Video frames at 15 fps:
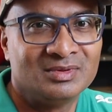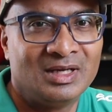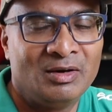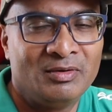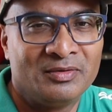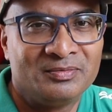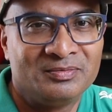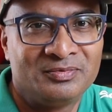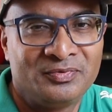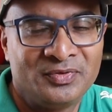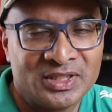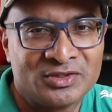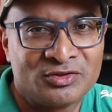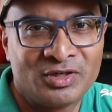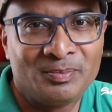our
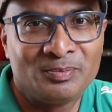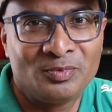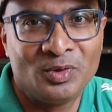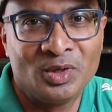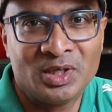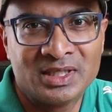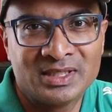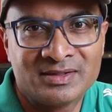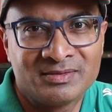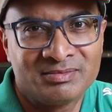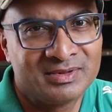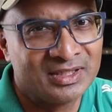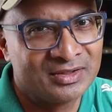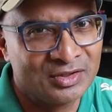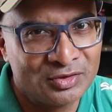first trip
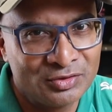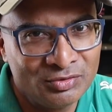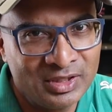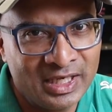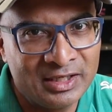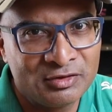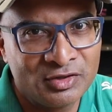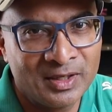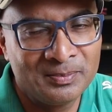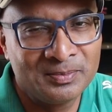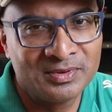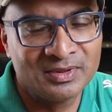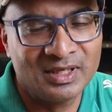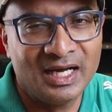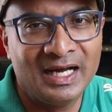was just a 2-day
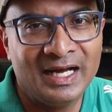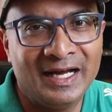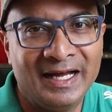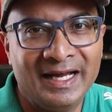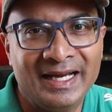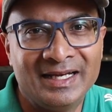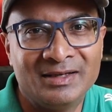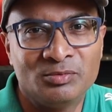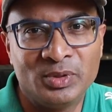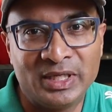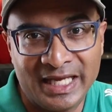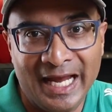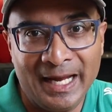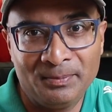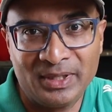trip, and
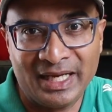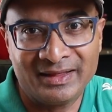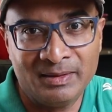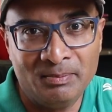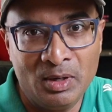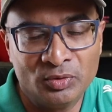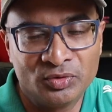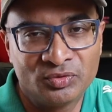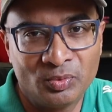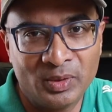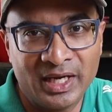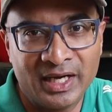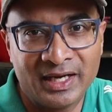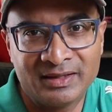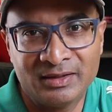we camped at the mouth
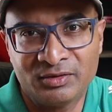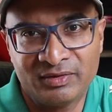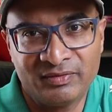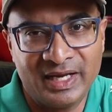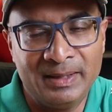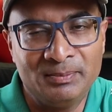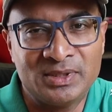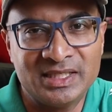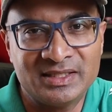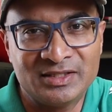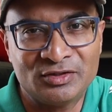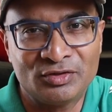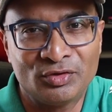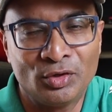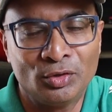where the river empties
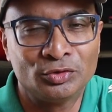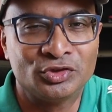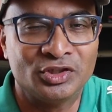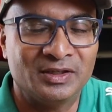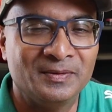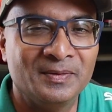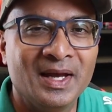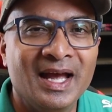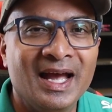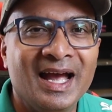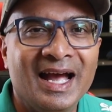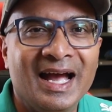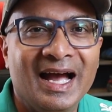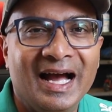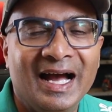into the ocean.
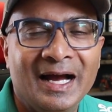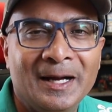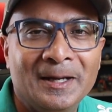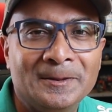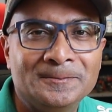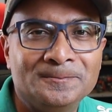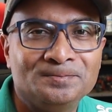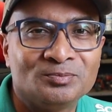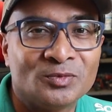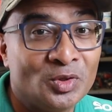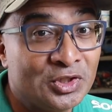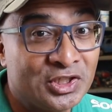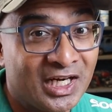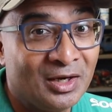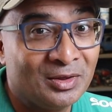
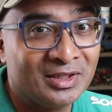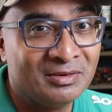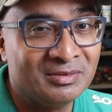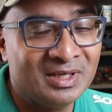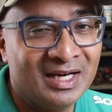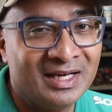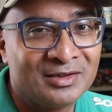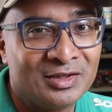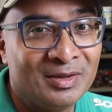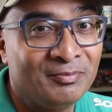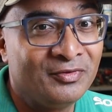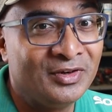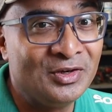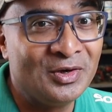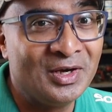Go check out the trip
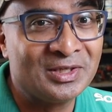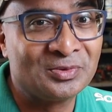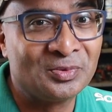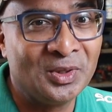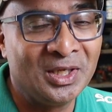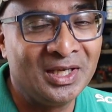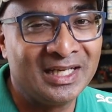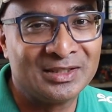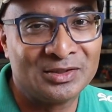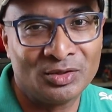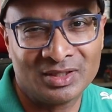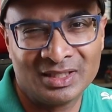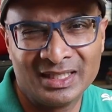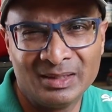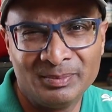video as well. I
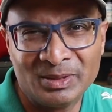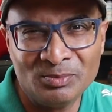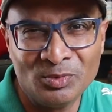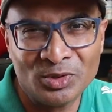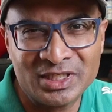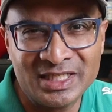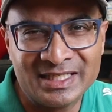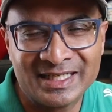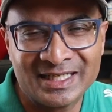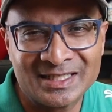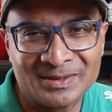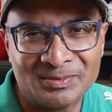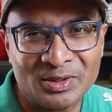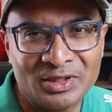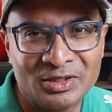talk a little bit more
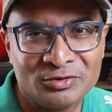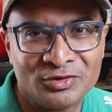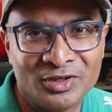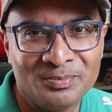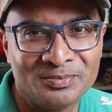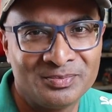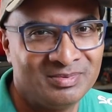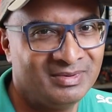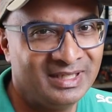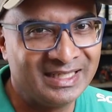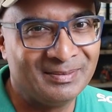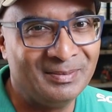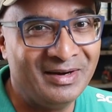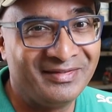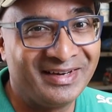details about the trip,
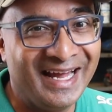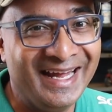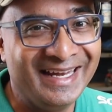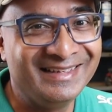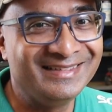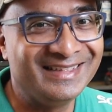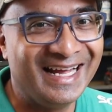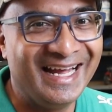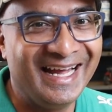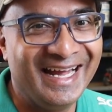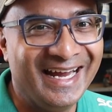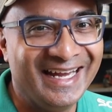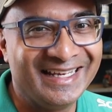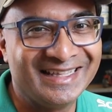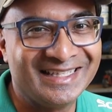link above again
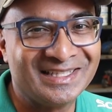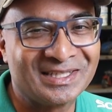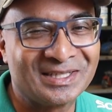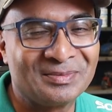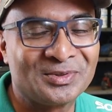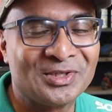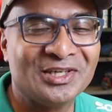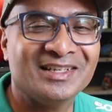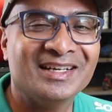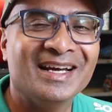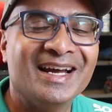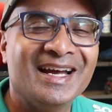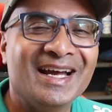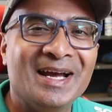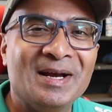and in the description.
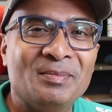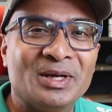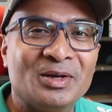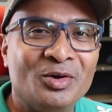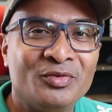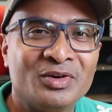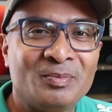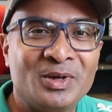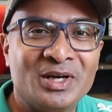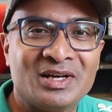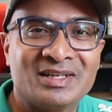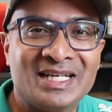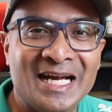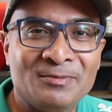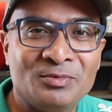But over a
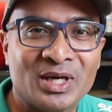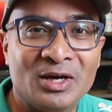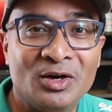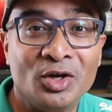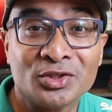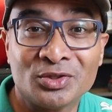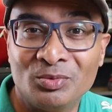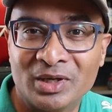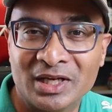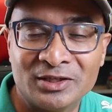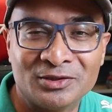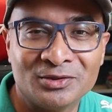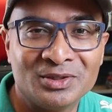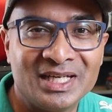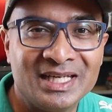period of time, what I also want to
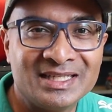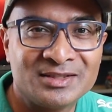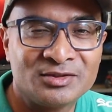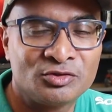do is